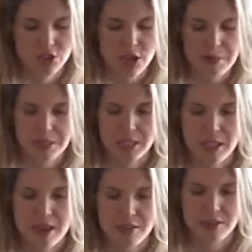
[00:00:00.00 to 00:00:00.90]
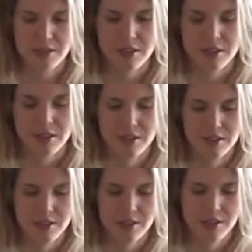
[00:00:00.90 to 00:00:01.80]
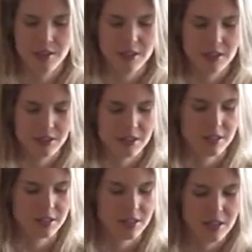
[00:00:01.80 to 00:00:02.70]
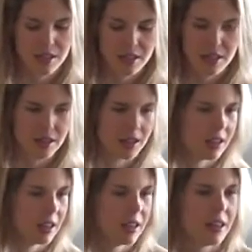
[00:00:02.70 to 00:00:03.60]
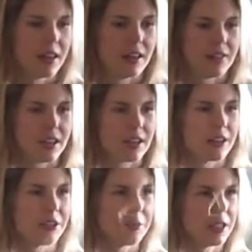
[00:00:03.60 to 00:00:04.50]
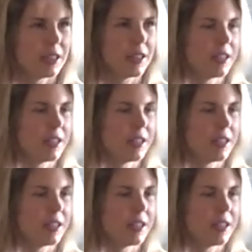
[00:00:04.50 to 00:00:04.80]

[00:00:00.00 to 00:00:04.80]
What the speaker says: Chop it down, stick it in. Got another piece